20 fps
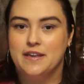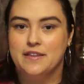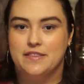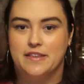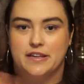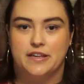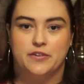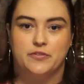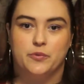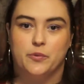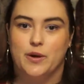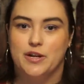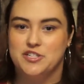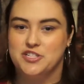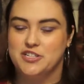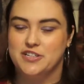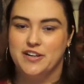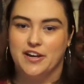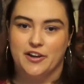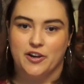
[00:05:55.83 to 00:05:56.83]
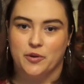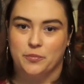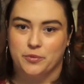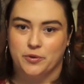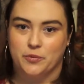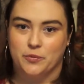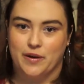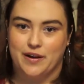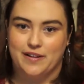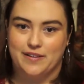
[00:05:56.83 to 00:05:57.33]
Thank you for watching, I hope
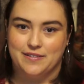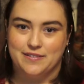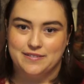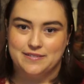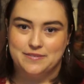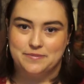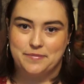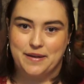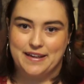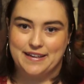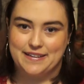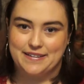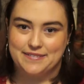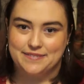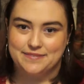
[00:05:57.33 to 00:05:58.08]
you're well. Bye.